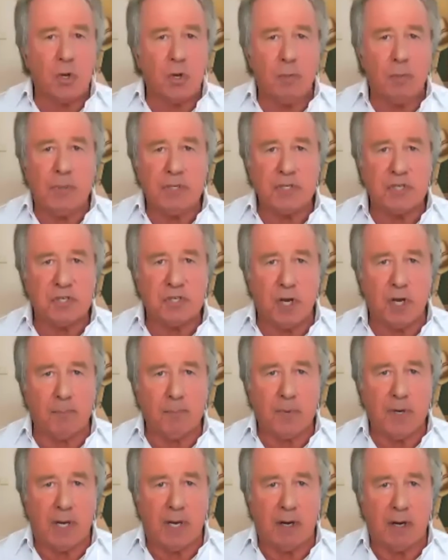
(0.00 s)
all been
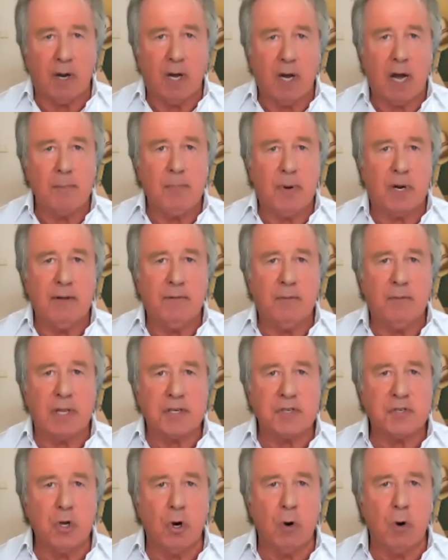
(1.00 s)
stopped now. I believe
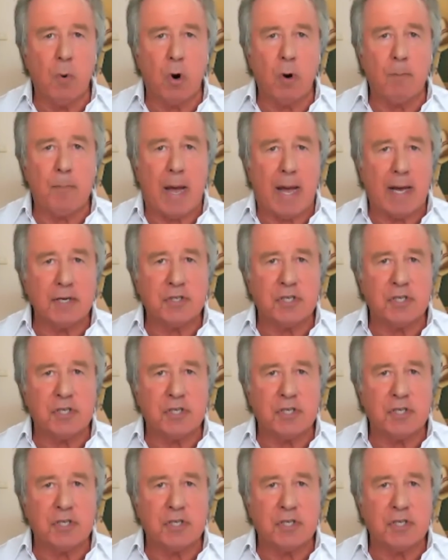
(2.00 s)
there's no more badges.